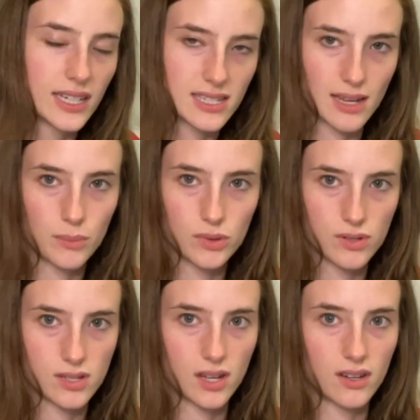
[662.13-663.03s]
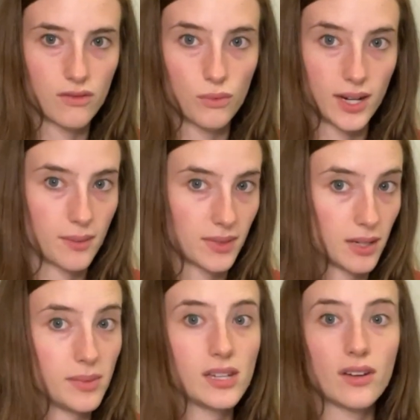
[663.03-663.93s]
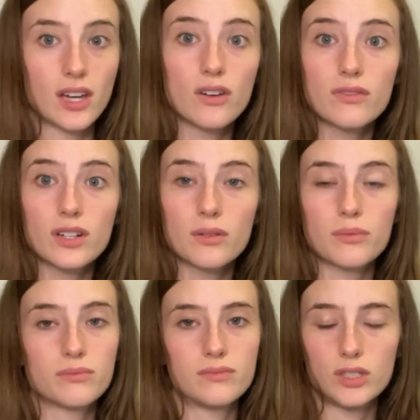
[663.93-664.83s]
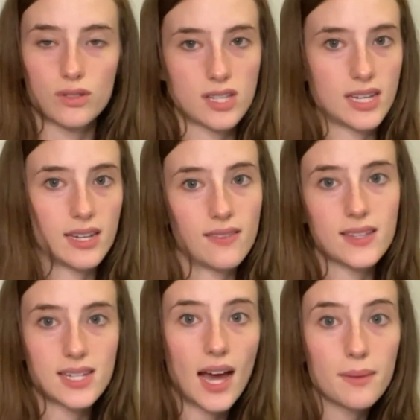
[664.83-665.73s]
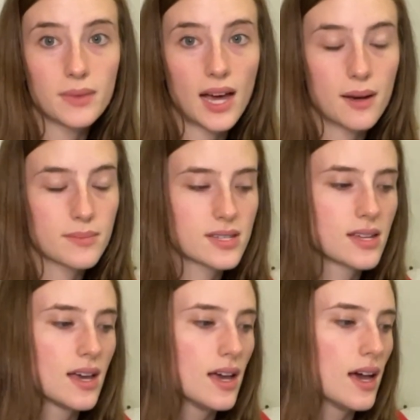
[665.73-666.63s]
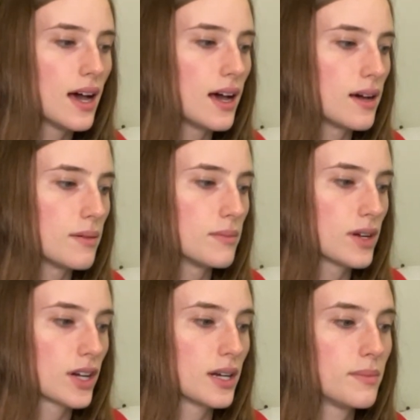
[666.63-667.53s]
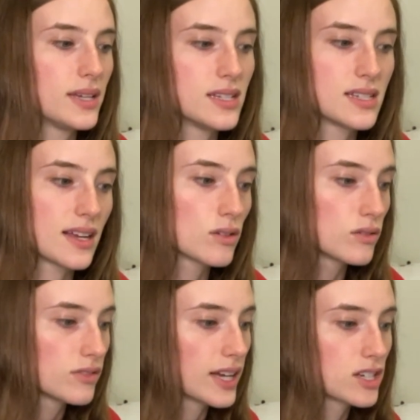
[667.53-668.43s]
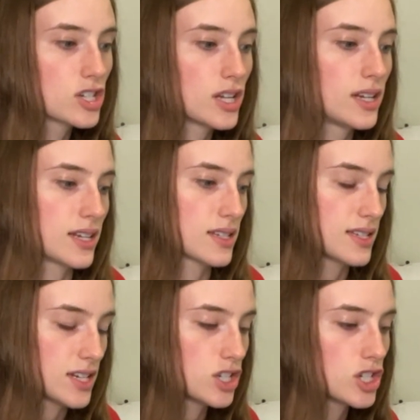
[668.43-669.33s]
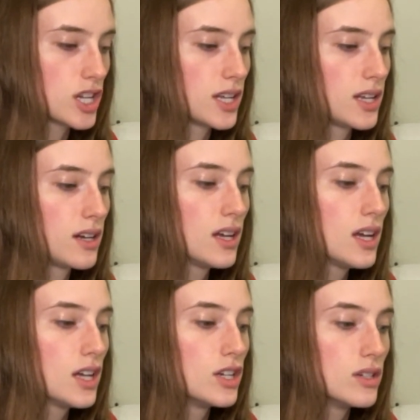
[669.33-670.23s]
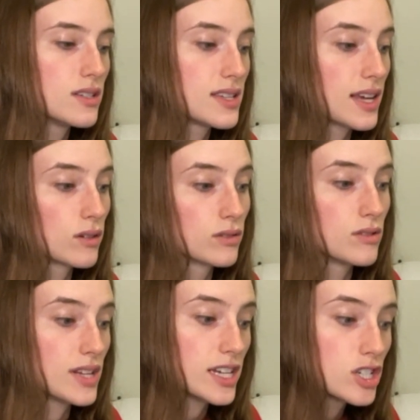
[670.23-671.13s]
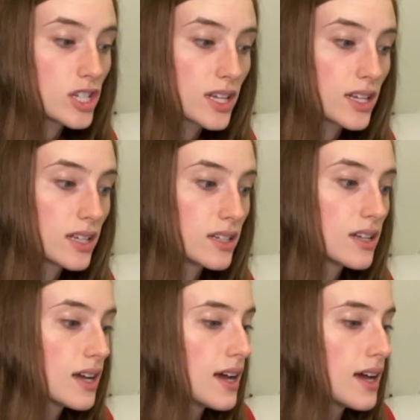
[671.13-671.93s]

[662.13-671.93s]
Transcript: examples of what I'm going to be going over, you'll see it in the time lapse, are going to be sacral flexion, extension, sacral nutation,